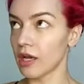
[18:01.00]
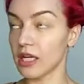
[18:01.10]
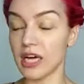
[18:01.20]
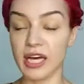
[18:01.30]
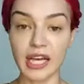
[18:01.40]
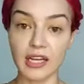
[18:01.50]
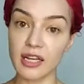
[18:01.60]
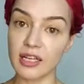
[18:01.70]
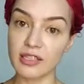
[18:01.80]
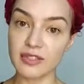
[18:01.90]
I have a
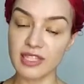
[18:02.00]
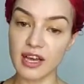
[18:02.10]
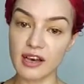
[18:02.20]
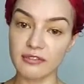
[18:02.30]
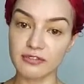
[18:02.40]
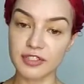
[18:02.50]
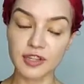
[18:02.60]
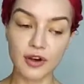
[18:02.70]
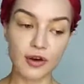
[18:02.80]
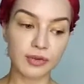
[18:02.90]
lot of stuff.
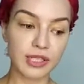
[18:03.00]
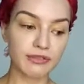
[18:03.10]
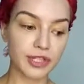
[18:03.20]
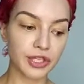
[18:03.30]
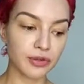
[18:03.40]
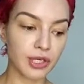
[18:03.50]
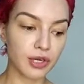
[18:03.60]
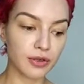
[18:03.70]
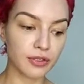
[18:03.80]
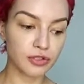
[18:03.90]
So whenever you are
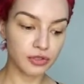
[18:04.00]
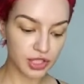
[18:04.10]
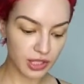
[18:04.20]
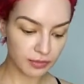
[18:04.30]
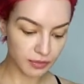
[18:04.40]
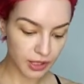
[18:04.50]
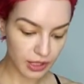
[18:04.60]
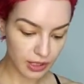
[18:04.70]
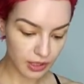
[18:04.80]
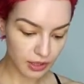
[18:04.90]
going to gym,
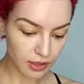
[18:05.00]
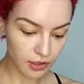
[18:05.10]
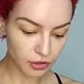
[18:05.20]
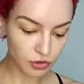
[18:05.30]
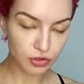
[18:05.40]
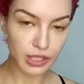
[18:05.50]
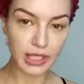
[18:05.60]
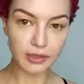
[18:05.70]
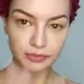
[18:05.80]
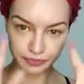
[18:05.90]

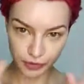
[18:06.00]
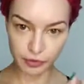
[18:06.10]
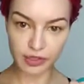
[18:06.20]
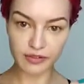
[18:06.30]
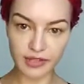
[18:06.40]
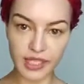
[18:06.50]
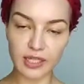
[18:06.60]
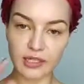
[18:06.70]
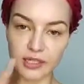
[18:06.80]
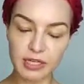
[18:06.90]
usually one
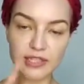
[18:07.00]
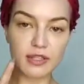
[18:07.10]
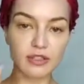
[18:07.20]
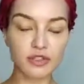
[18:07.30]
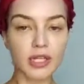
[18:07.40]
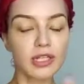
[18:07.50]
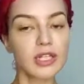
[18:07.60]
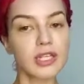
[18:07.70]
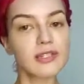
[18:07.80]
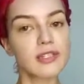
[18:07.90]
thing, the personal trainer
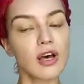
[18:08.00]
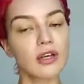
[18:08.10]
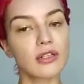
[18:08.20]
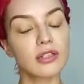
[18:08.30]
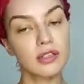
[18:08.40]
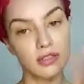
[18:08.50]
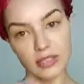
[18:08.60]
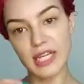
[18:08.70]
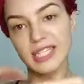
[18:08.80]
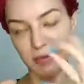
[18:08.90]
is not,
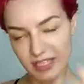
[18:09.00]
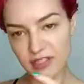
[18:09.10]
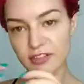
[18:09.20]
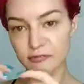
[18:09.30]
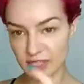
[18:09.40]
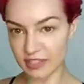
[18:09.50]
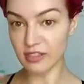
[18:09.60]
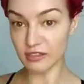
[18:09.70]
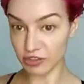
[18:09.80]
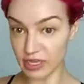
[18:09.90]
the expenses of
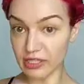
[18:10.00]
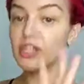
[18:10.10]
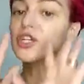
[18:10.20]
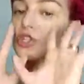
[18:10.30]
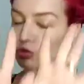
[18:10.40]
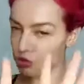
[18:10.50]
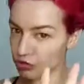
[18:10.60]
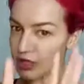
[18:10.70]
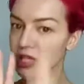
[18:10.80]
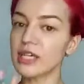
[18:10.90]
personal trainer
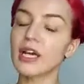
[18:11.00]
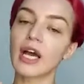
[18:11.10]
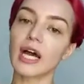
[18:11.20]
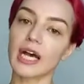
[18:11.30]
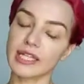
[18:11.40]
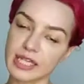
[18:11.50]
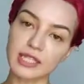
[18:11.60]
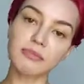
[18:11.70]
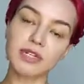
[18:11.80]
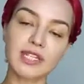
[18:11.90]
usually at
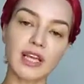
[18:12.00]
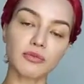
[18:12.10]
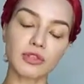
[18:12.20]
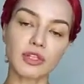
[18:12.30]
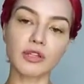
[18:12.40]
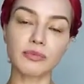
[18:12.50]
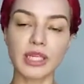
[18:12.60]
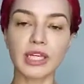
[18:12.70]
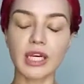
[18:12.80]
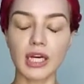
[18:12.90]
80% will not
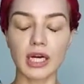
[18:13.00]
be